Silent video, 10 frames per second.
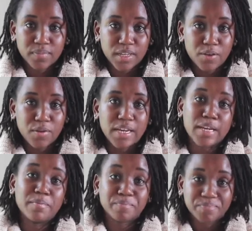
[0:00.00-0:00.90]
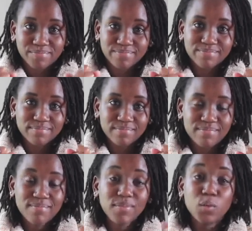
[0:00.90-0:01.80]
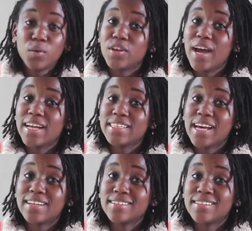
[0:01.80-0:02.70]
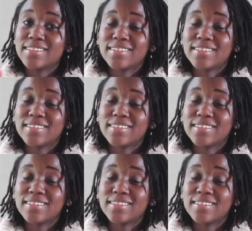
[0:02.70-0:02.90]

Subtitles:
Are you ready? With your hand signs.